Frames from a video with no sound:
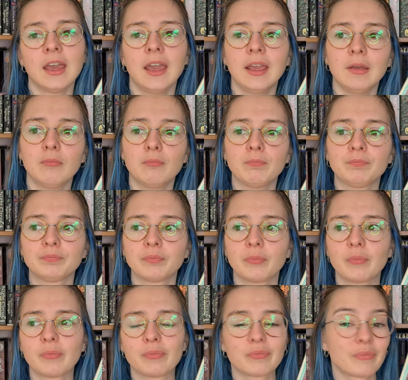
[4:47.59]

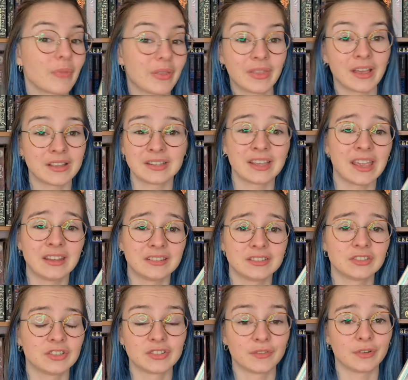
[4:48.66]
but that again
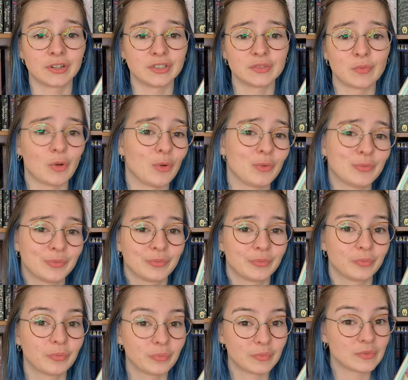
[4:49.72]
is just a very small
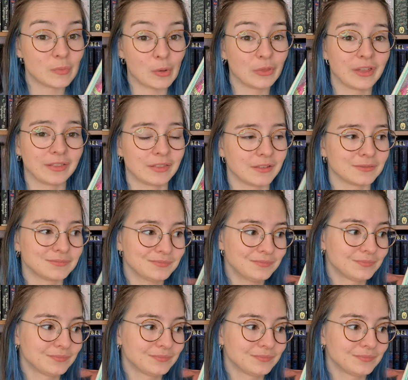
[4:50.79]
thing that